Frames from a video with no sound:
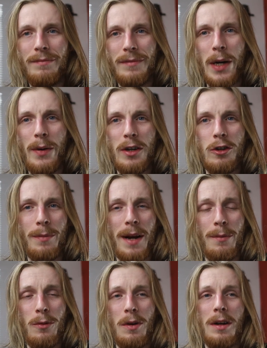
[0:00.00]
No extra
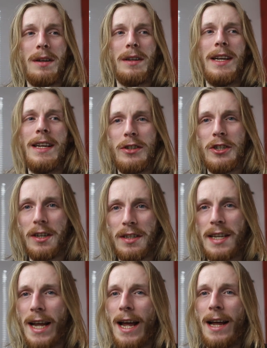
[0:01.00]
paperwork, it's
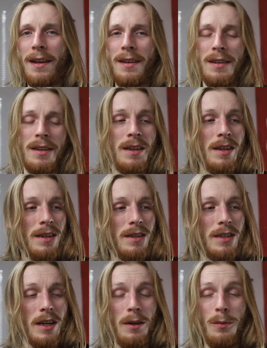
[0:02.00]
just there.
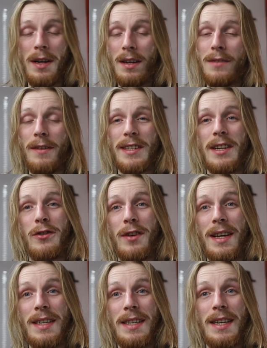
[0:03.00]
So with those first
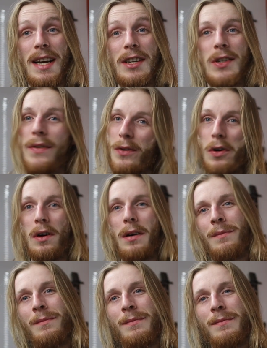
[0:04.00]
180 days, you've got
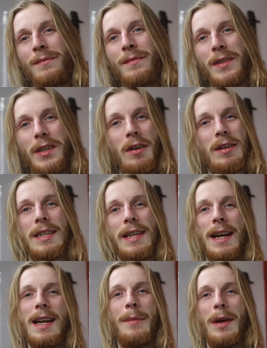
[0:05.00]
a
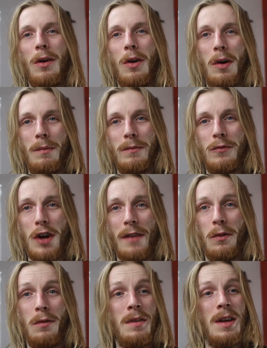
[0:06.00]
90-day limit on
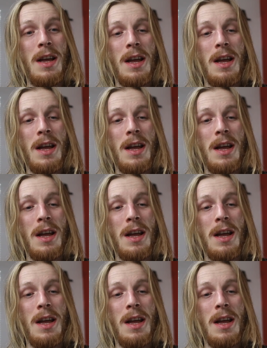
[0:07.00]
travel.